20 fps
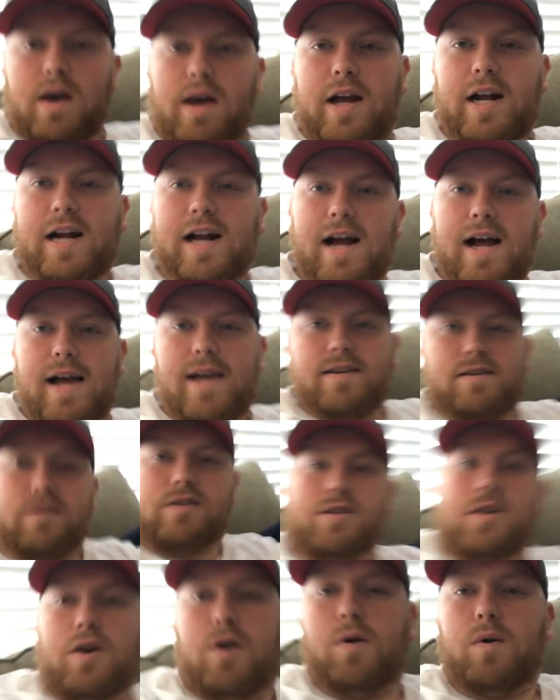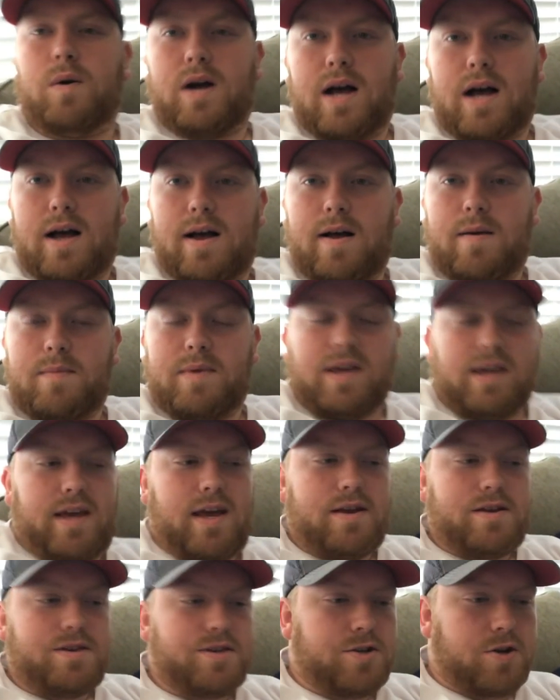Hey guys, so um,
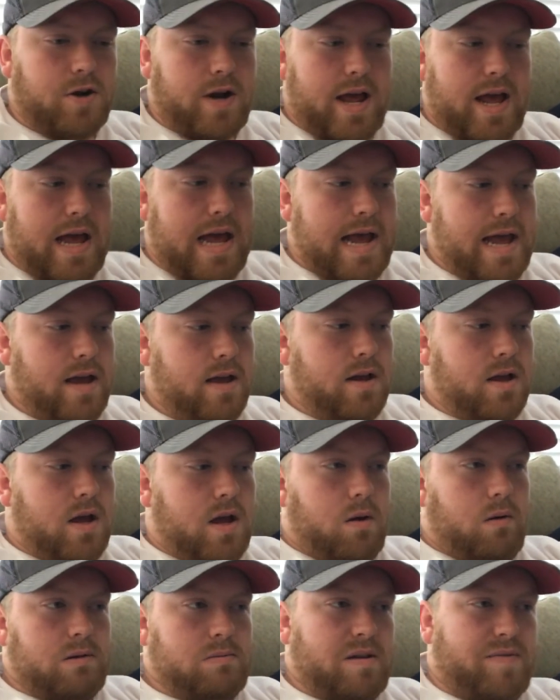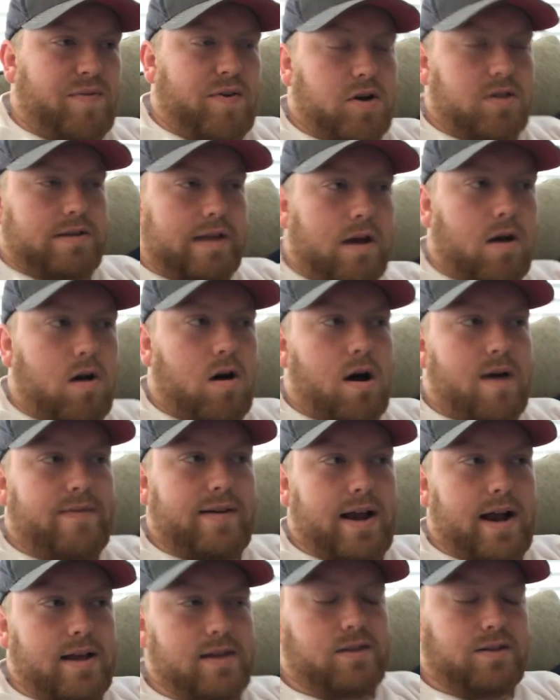yesterday was my first day
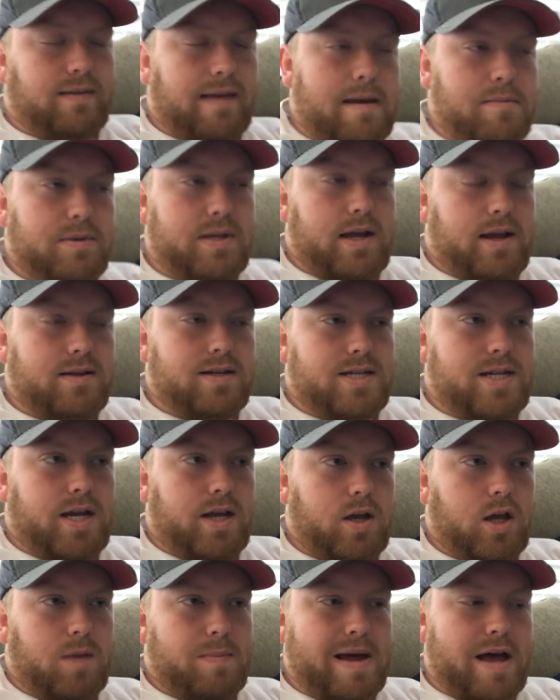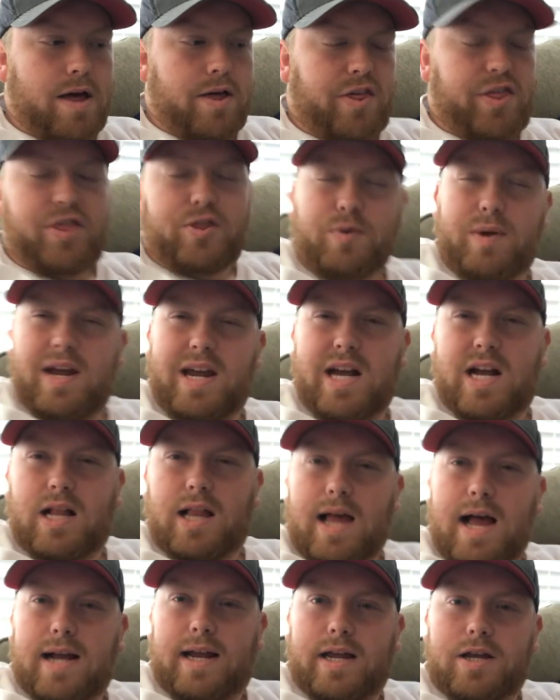off and I slept until about 3
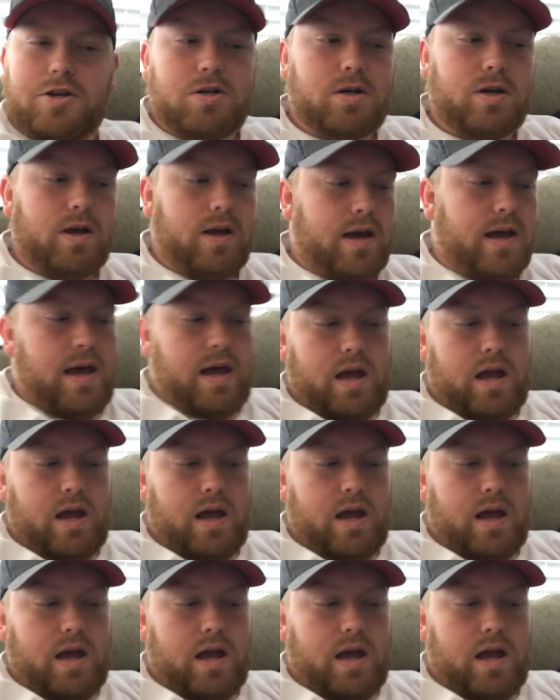o'clock ish